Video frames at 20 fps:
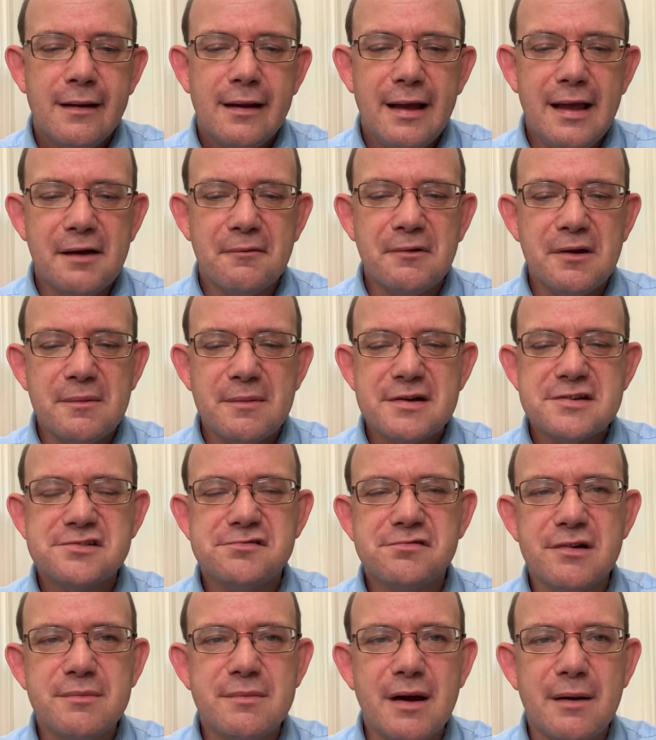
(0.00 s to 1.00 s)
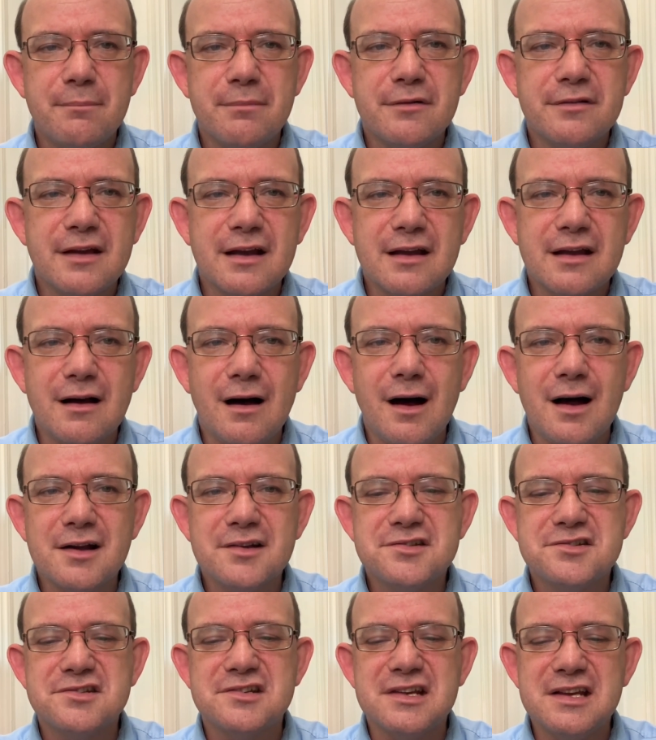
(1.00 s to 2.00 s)
And we must remember that God
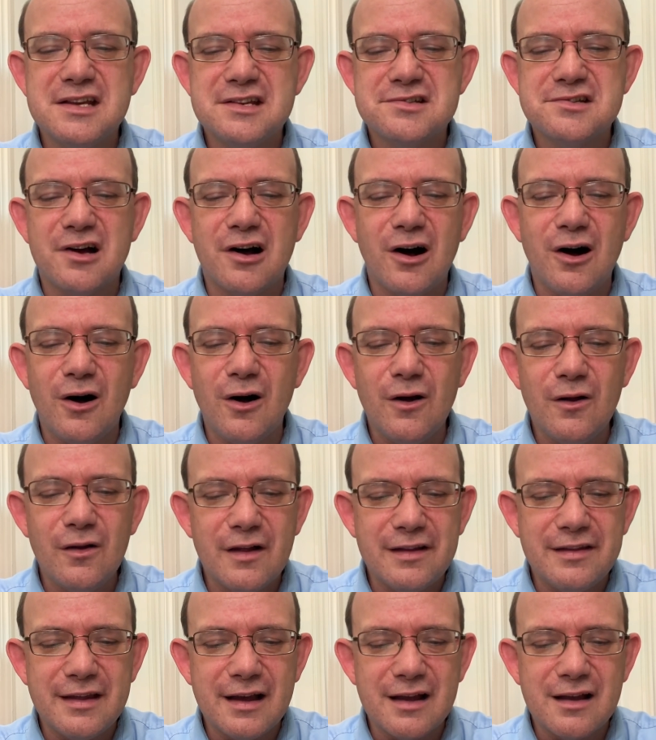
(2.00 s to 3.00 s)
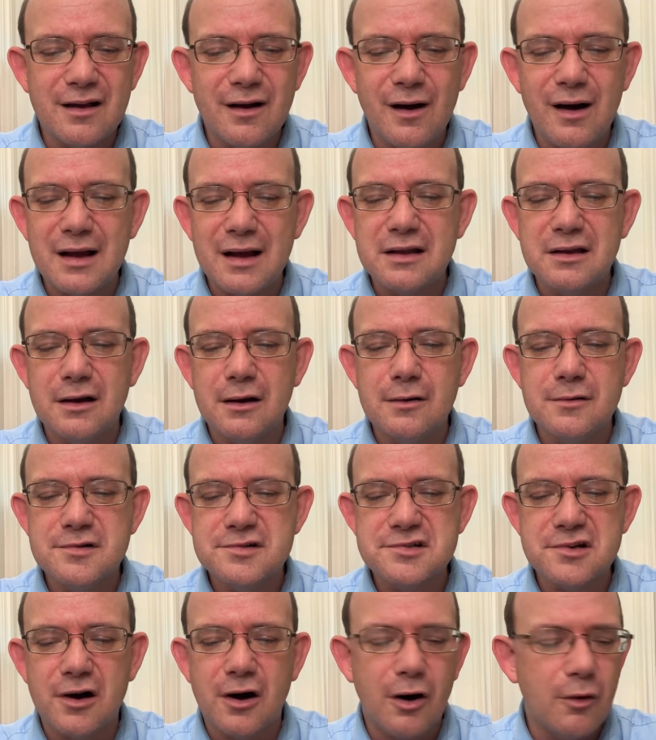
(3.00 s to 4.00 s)
sees all and that God
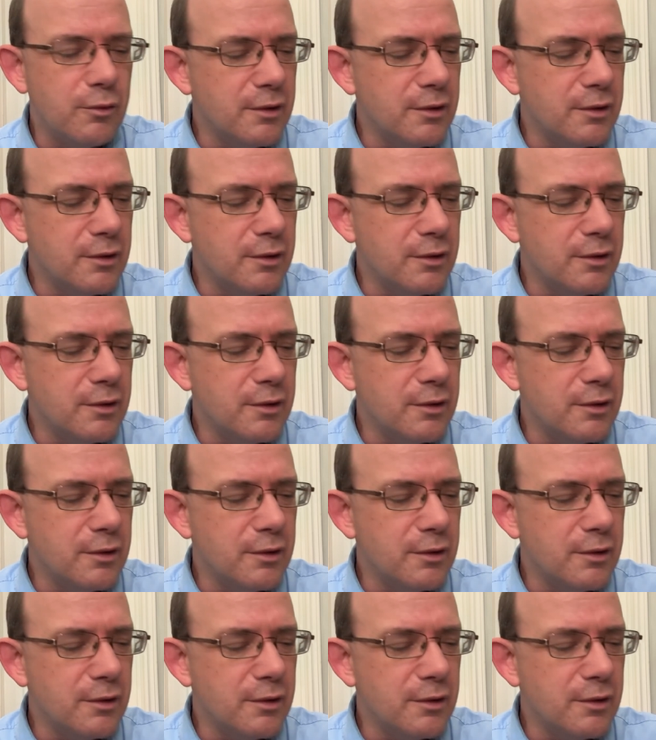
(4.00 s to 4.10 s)
knows all.